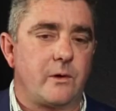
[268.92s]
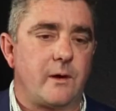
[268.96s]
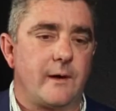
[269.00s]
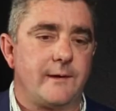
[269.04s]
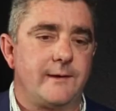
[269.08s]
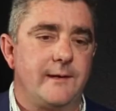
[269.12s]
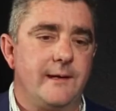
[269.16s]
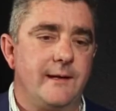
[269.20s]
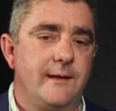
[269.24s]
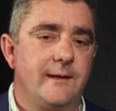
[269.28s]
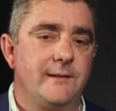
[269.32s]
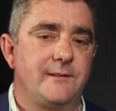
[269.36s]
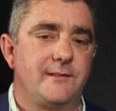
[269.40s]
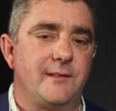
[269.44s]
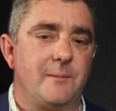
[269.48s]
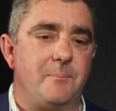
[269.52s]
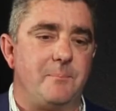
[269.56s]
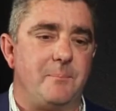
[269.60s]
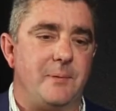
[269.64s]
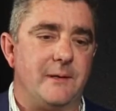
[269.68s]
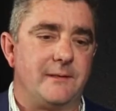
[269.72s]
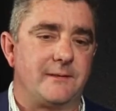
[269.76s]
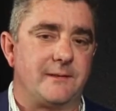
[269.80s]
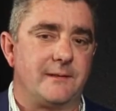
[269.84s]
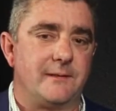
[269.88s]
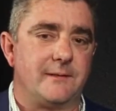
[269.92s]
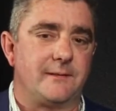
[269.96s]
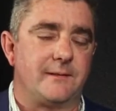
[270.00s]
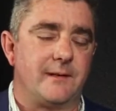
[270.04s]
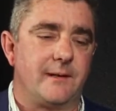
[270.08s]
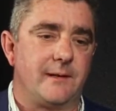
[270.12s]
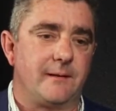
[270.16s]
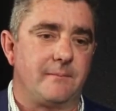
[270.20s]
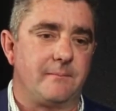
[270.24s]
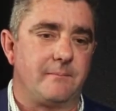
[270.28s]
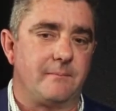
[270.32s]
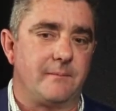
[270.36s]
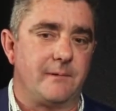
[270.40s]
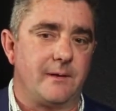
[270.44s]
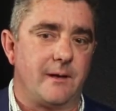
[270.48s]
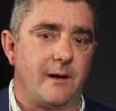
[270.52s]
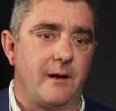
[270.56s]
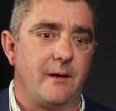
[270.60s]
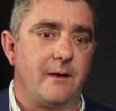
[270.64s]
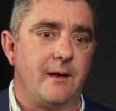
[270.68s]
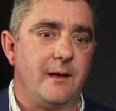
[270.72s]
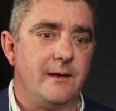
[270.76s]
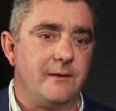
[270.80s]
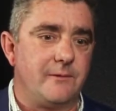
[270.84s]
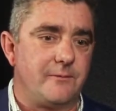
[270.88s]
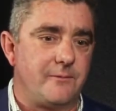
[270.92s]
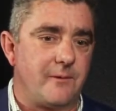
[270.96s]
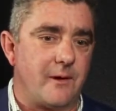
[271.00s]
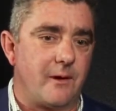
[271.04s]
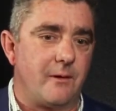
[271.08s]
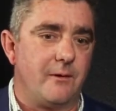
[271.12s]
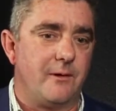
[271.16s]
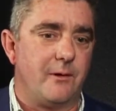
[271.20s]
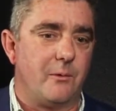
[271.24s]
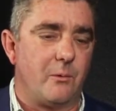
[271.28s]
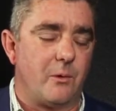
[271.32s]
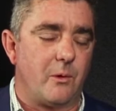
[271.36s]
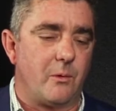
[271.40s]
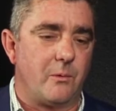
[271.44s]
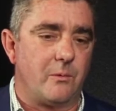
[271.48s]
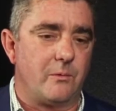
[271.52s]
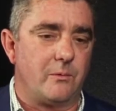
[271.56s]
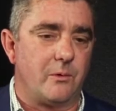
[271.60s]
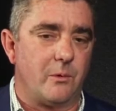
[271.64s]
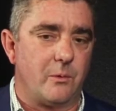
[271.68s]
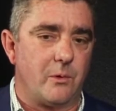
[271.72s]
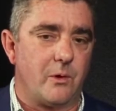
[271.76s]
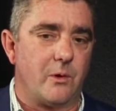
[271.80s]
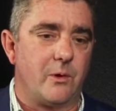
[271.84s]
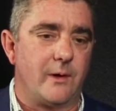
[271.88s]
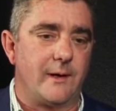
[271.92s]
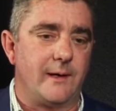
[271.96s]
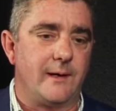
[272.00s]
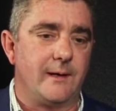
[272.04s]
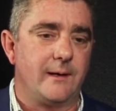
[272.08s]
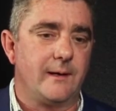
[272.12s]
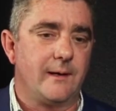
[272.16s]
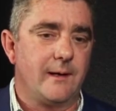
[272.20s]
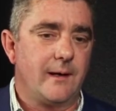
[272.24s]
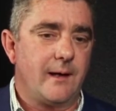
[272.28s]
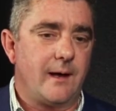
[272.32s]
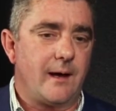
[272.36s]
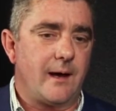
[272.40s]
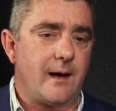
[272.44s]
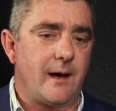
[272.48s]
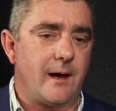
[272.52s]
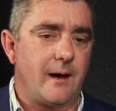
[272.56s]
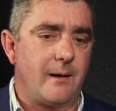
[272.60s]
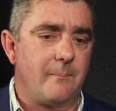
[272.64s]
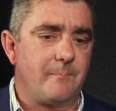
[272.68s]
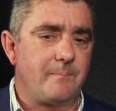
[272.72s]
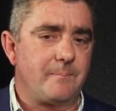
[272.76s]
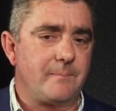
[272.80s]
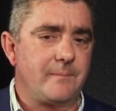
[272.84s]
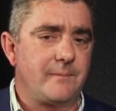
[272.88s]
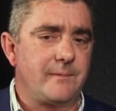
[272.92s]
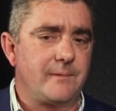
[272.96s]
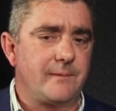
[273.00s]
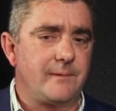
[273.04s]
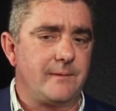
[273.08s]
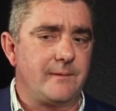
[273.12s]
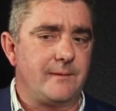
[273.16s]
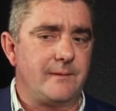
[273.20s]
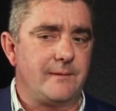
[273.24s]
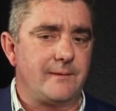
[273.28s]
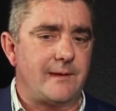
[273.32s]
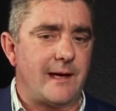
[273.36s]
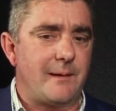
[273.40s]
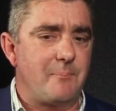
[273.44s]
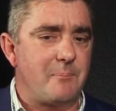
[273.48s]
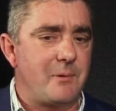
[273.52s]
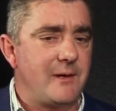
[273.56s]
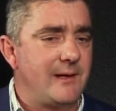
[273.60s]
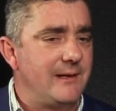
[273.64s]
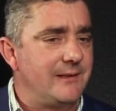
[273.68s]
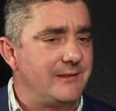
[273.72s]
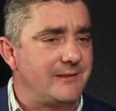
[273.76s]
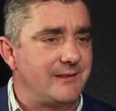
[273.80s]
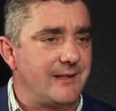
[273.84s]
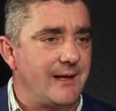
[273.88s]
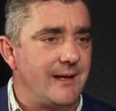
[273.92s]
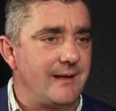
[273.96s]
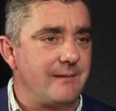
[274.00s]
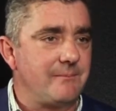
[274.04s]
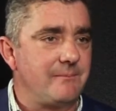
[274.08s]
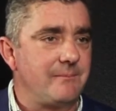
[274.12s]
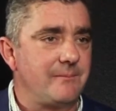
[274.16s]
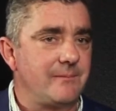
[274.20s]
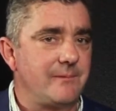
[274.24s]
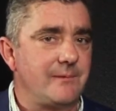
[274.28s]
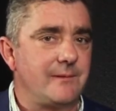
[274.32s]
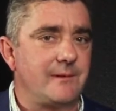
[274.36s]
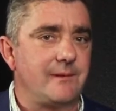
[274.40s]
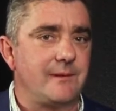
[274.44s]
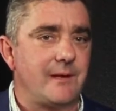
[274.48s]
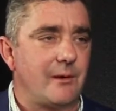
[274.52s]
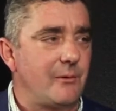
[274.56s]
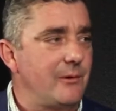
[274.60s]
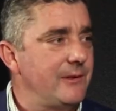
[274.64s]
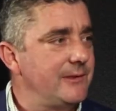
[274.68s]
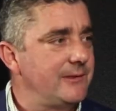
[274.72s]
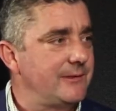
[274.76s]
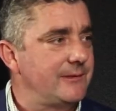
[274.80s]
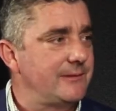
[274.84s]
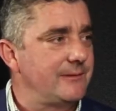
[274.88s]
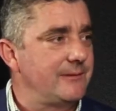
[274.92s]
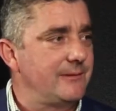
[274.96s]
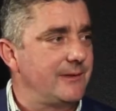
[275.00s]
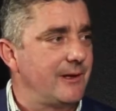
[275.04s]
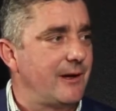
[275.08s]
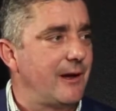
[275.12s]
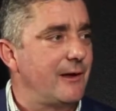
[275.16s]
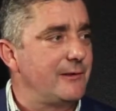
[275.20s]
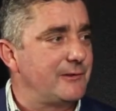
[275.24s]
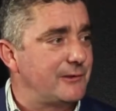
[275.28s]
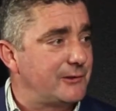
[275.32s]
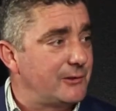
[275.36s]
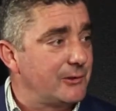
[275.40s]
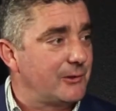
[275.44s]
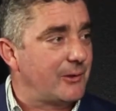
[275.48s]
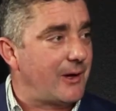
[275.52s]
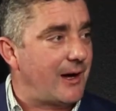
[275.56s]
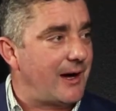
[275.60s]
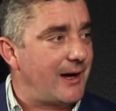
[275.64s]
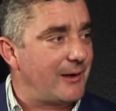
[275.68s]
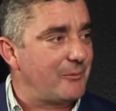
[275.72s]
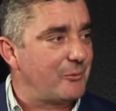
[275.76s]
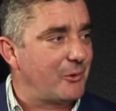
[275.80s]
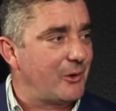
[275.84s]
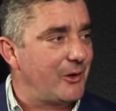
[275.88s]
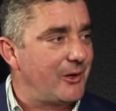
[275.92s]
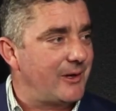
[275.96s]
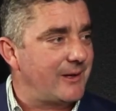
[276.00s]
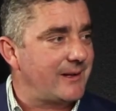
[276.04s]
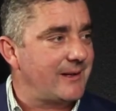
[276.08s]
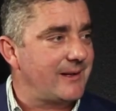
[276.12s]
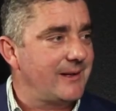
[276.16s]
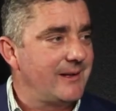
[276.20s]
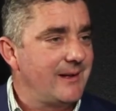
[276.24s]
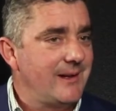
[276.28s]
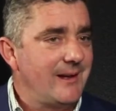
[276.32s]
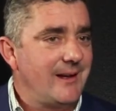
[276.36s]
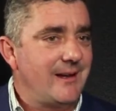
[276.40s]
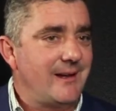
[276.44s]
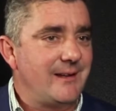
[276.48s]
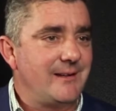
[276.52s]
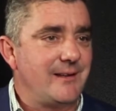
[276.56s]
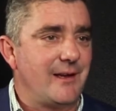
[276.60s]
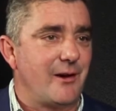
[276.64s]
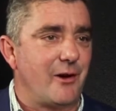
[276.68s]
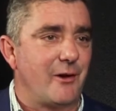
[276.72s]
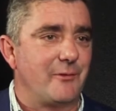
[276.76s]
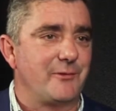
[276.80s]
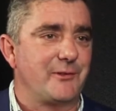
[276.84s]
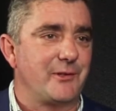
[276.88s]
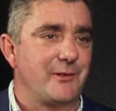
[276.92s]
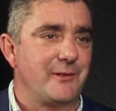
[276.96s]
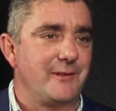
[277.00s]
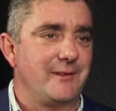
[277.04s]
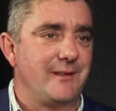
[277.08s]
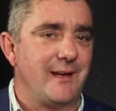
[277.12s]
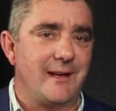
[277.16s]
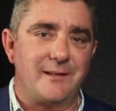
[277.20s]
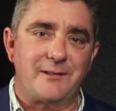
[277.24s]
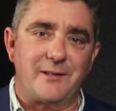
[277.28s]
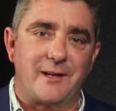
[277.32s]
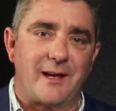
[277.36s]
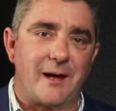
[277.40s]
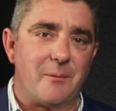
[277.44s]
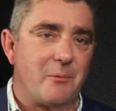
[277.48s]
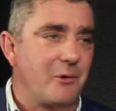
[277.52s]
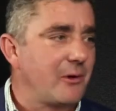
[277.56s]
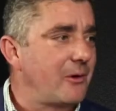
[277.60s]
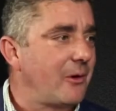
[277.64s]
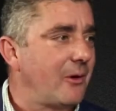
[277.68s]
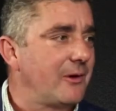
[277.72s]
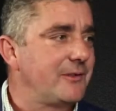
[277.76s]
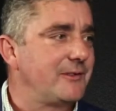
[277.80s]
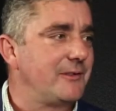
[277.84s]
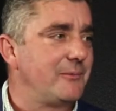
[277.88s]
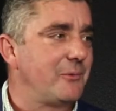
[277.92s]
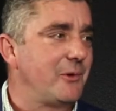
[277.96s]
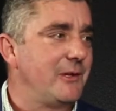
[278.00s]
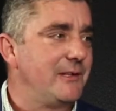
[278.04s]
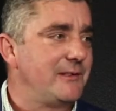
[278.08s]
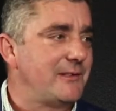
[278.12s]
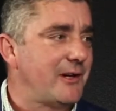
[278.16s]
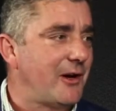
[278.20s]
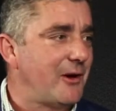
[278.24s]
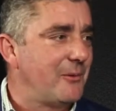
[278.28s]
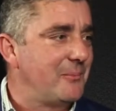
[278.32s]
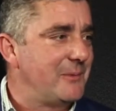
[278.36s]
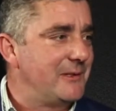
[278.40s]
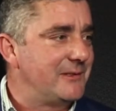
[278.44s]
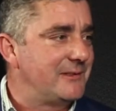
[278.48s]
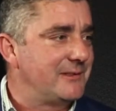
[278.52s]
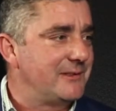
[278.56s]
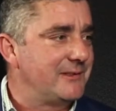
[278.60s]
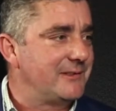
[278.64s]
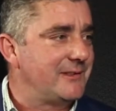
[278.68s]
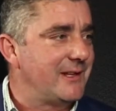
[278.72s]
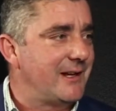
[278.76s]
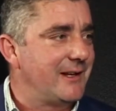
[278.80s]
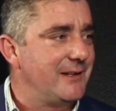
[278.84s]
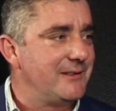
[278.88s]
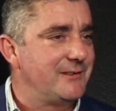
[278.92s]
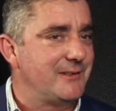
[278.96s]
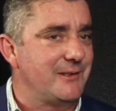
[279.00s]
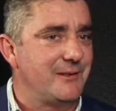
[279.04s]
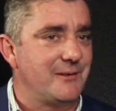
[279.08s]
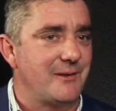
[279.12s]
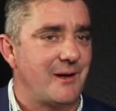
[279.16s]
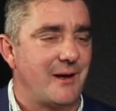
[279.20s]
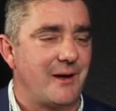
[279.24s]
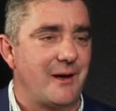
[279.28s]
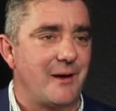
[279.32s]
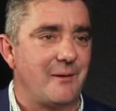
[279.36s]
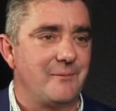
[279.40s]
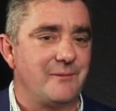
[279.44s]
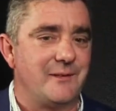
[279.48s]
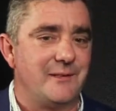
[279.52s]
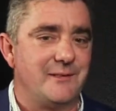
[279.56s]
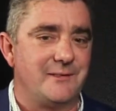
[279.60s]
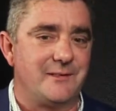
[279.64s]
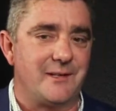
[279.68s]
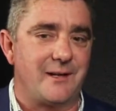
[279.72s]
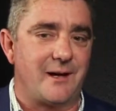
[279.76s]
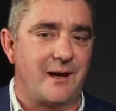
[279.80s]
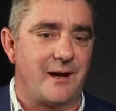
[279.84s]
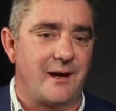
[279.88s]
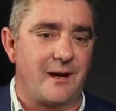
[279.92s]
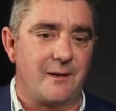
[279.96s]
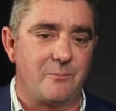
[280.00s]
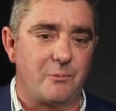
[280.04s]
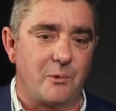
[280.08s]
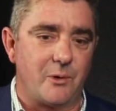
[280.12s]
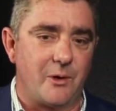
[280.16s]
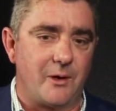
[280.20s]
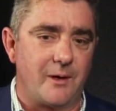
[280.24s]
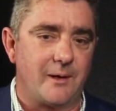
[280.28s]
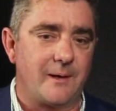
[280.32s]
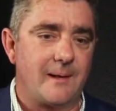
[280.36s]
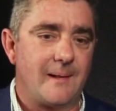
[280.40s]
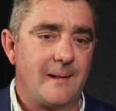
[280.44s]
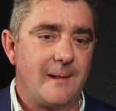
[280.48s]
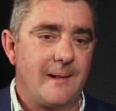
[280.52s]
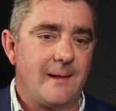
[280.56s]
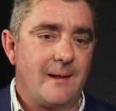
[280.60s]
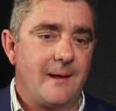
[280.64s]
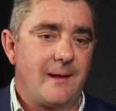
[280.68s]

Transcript: Look, I think it's a business that is very rewarding. That being said, there is it's still hard work. Yet I've yet to come across a retail business that isn't hard work.